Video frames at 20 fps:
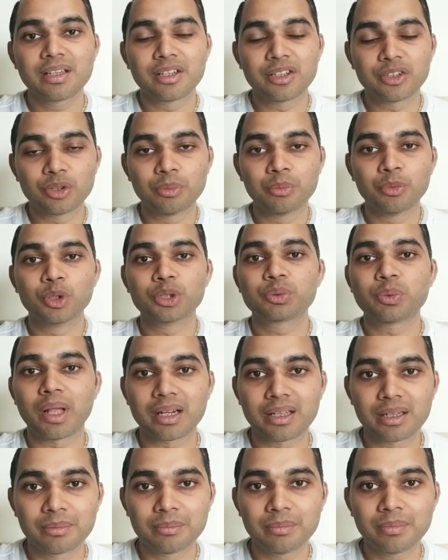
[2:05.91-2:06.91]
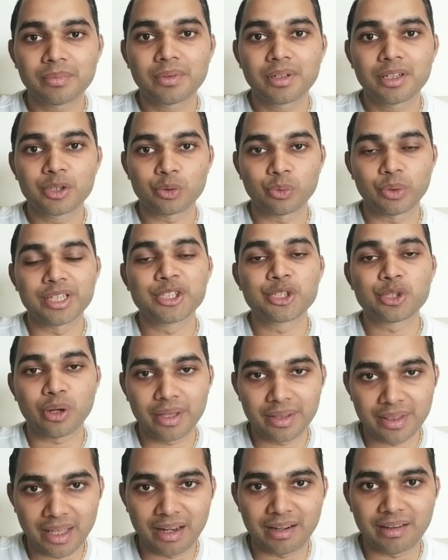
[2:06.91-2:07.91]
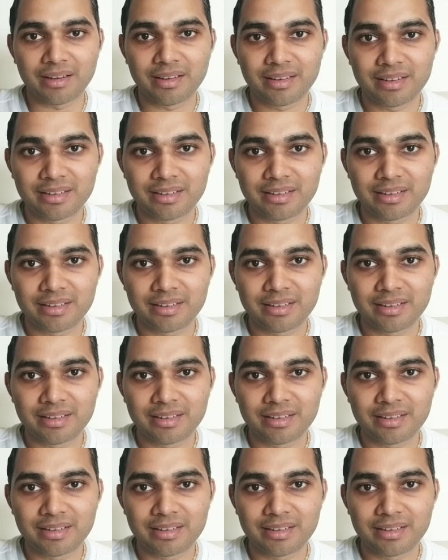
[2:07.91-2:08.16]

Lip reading: you're most welcome to enjoy that.